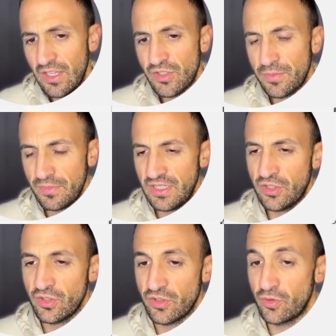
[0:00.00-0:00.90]

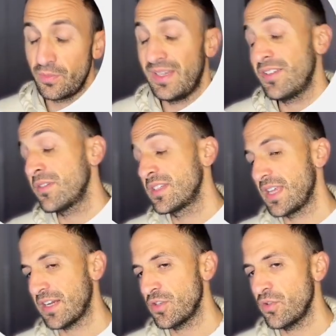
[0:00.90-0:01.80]
Submission
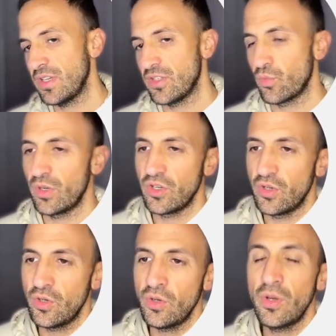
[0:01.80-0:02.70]
section is when
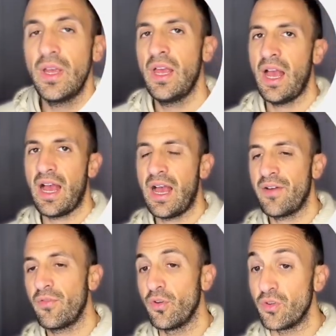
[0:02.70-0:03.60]
you
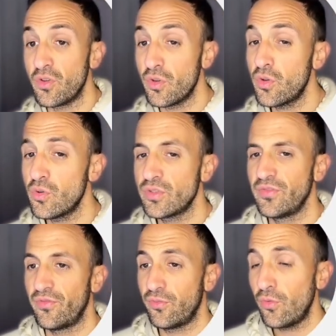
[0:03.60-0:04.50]
have or you use
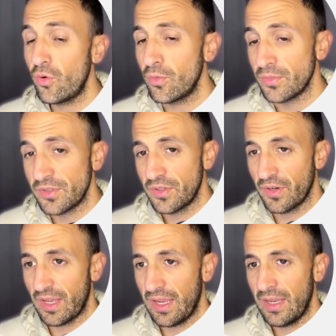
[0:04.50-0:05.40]
the forms.
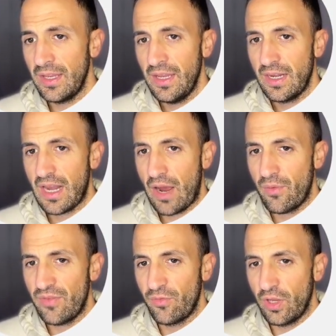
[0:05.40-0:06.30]
Okay, now
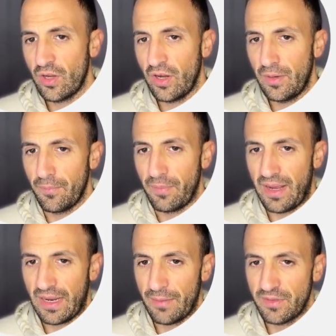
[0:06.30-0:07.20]
if we're going
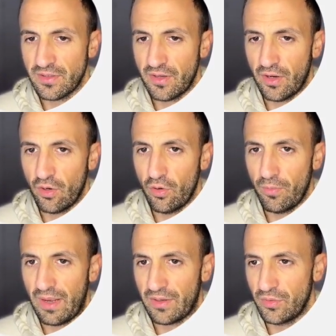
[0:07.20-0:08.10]
back, I'm just
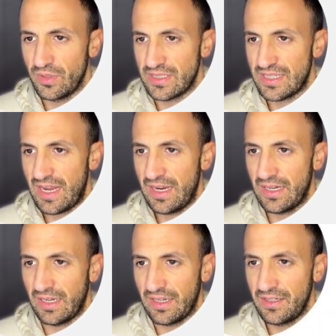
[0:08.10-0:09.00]
back to the side
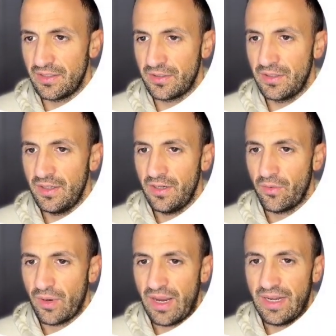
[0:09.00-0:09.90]
in here,
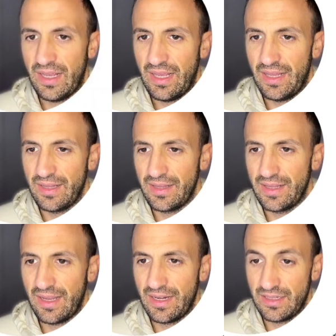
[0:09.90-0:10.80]
right? And
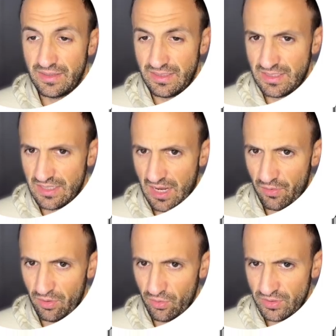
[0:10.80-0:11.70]
then this is
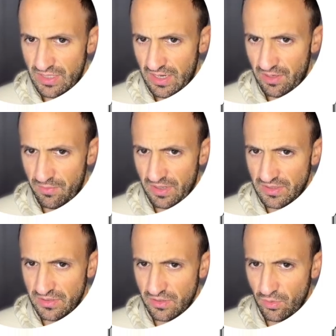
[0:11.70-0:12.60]
how it looks like.
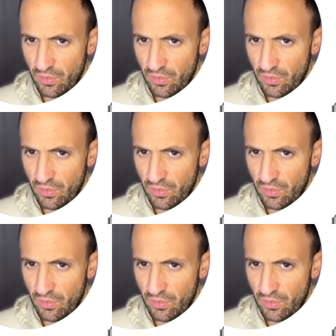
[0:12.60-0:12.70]
Imagine that you